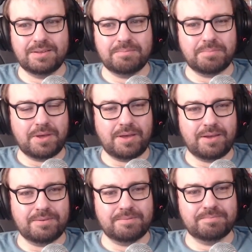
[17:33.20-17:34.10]

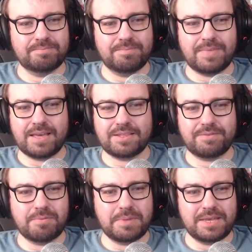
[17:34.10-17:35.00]
But that's it
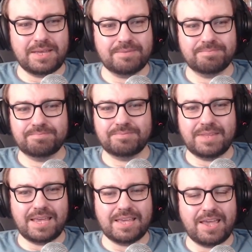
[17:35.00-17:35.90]
for me.
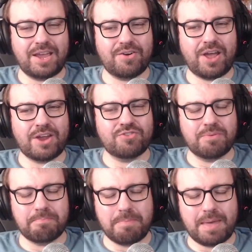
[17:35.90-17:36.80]
Take care, and
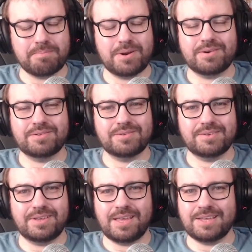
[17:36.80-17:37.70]
remember,
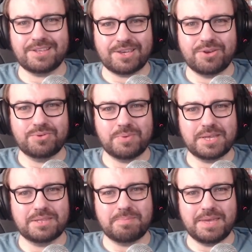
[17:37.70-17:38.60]
it is a good
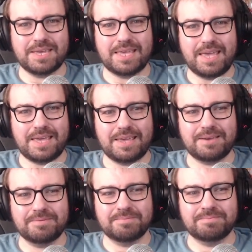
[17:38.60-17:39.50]
week to be a geek.
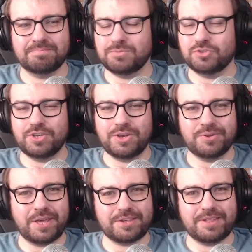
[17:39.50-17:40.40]
We'll see you all
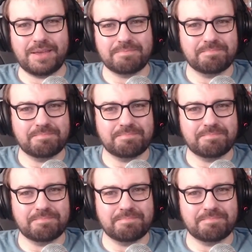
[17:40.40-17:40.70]
next time.